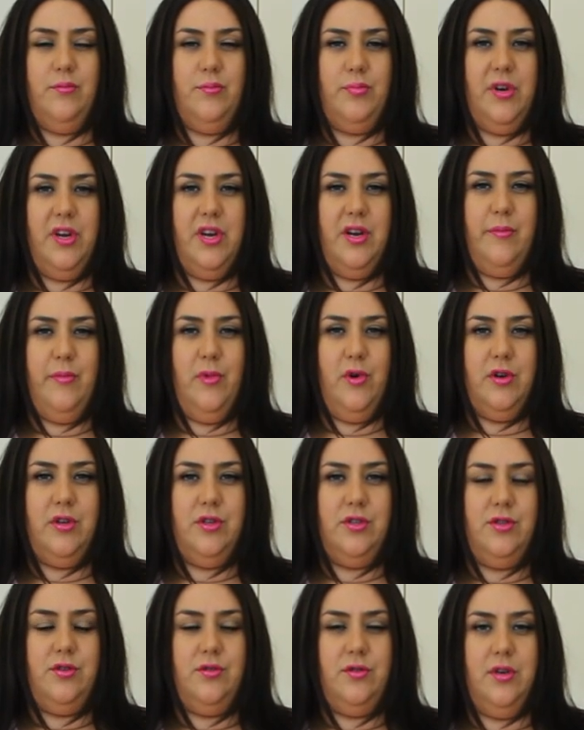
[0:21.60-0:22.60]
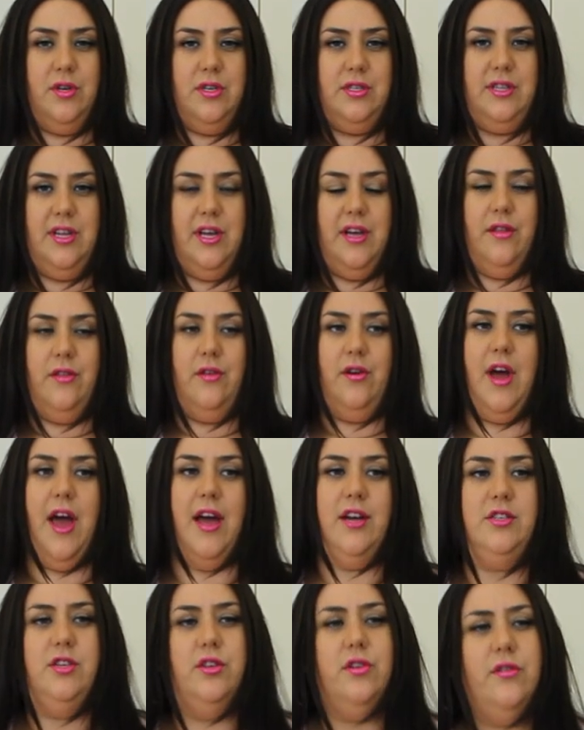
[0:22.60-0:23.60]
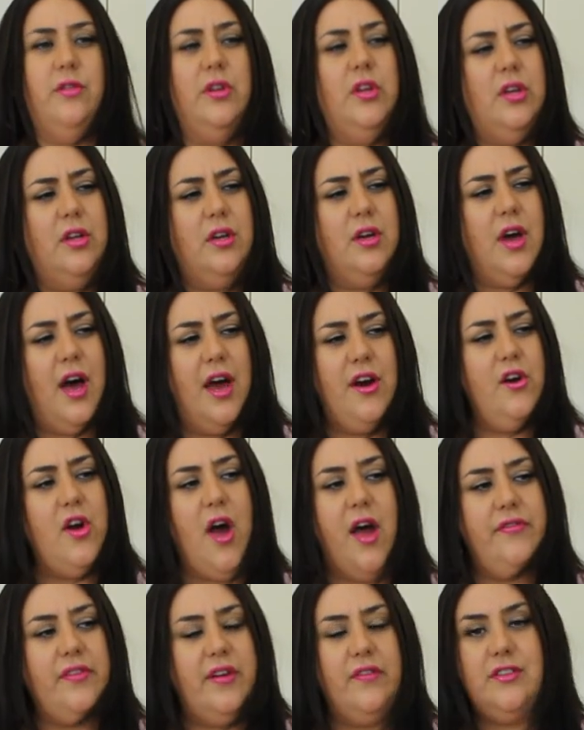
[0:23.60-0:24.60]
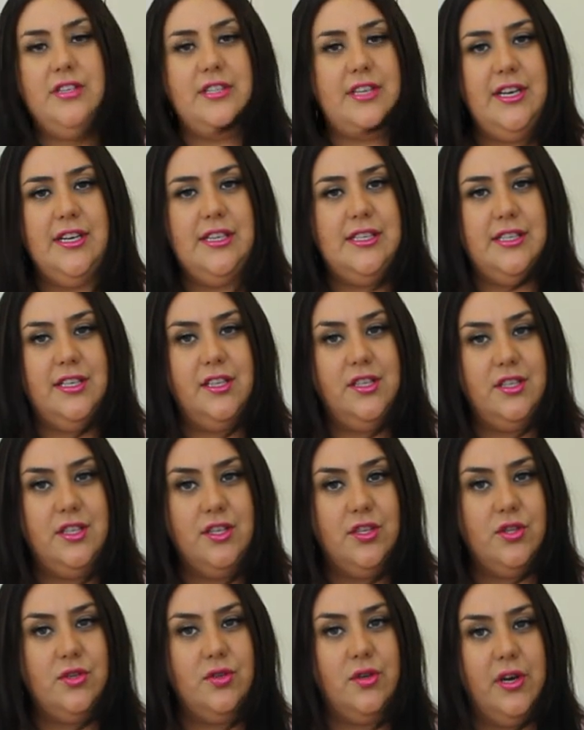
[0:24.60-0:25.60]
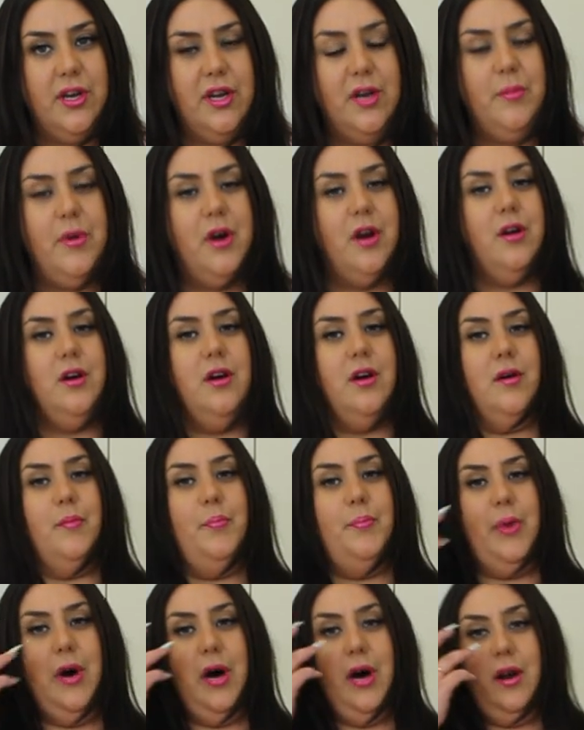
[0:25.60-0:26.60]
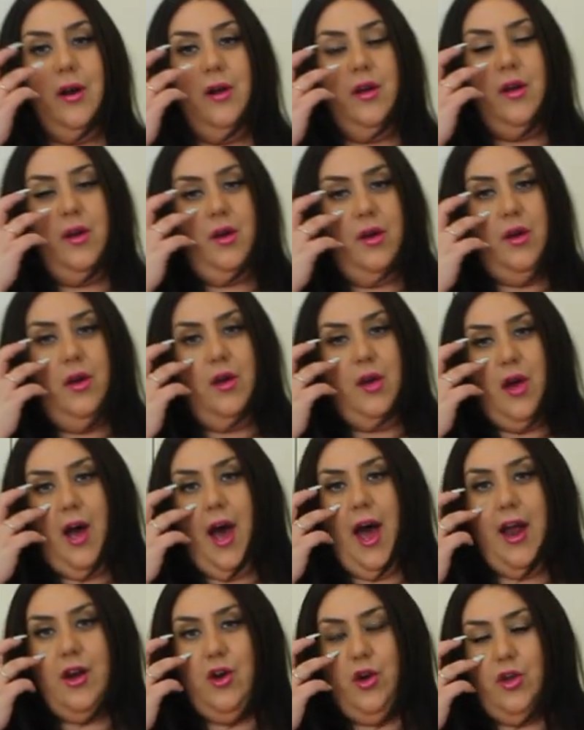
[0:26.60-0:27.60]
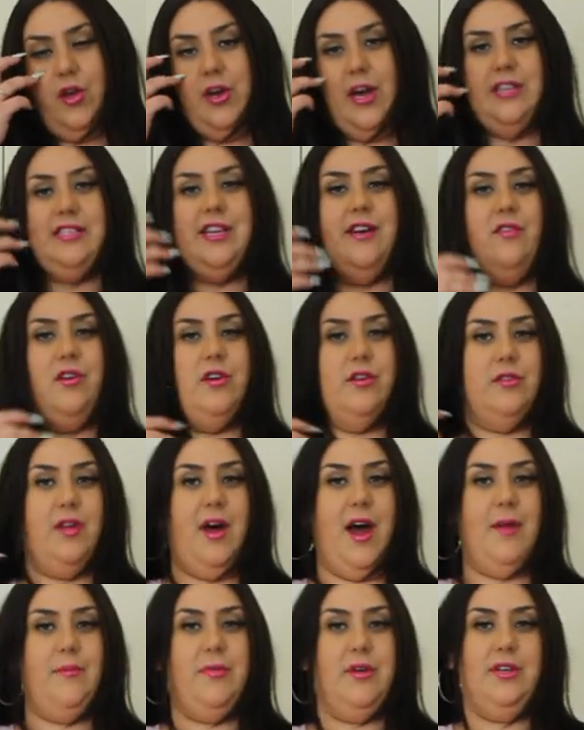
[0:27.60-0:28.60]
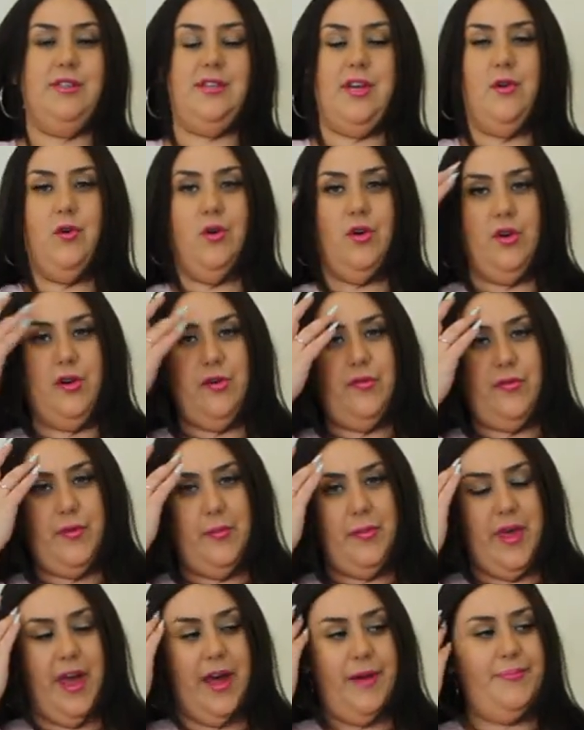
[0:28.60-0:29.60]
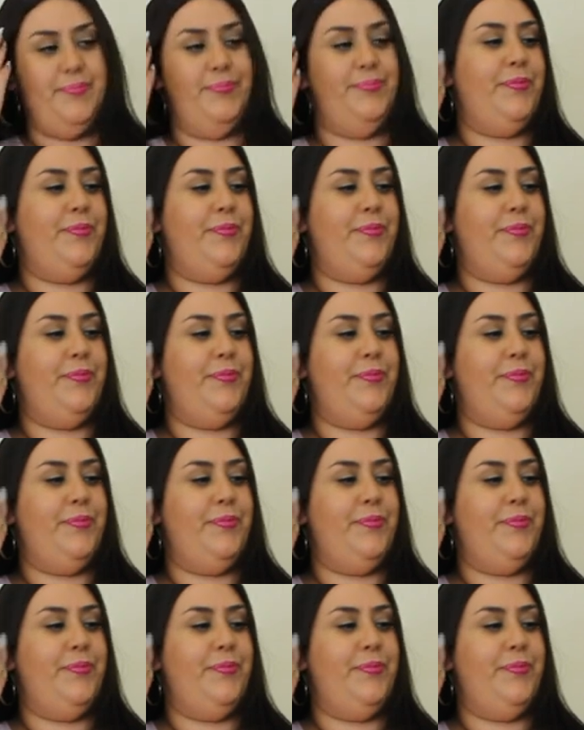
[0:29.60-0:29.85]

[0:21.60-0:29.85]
brick and mortar stores there though. I don't know, I've never seen a City Chic store in America, but I know you guys have it online because I ordered from there.